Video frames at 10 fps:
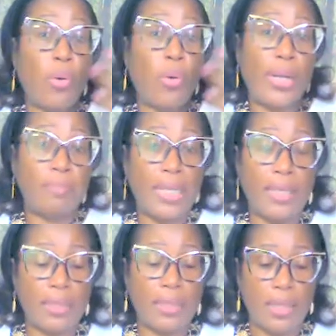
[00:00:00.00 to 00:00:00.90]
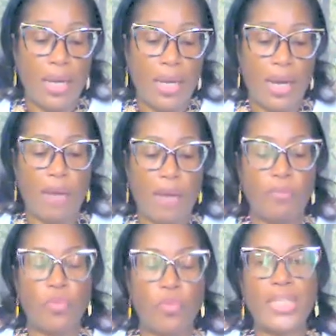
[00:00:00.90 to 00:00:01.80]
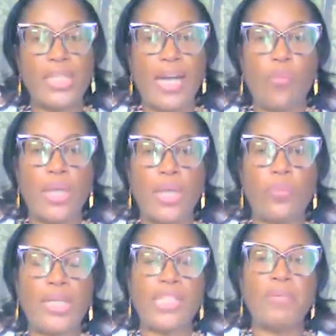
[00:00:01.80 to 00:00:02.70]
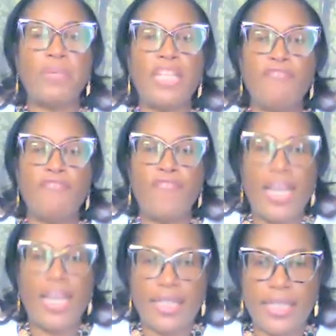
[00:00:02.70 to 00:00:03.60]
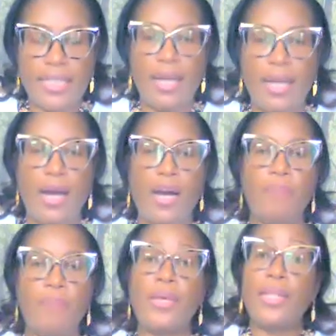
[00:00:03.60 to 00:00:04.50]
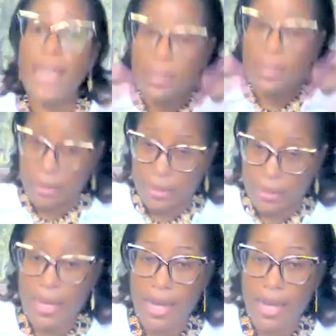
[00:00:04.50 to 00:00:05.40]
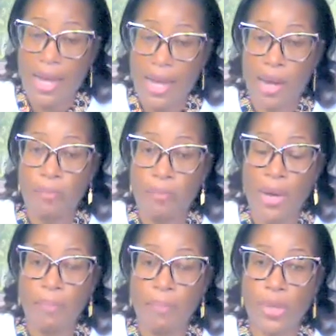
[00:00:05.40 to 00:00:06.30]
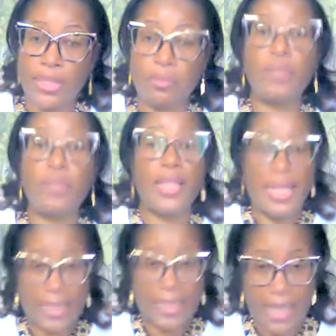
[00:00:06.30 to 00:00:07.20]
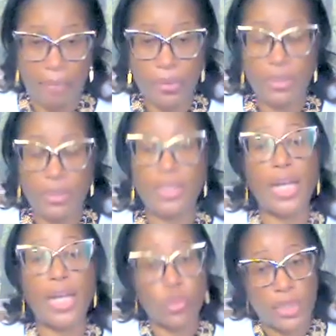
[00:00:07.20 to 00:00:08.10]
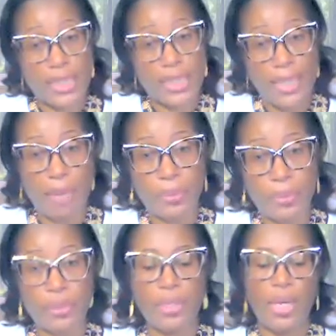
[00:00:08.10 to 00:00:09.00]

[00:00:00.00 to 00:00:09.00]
well-being? What are some of the effects that are possible, that has happened, that could still happen